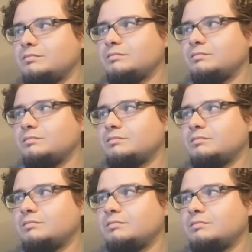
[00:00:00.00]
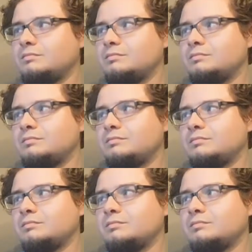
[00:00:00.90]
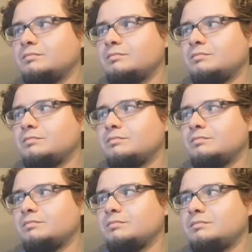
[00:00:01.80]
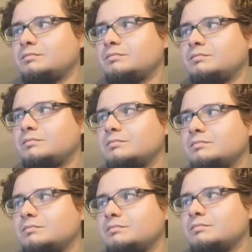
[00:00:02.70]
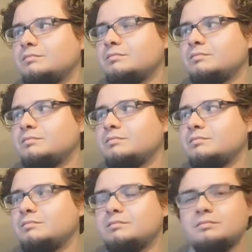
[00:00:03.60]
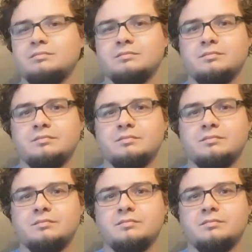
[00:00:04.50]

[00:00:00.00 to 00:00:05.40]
(silent)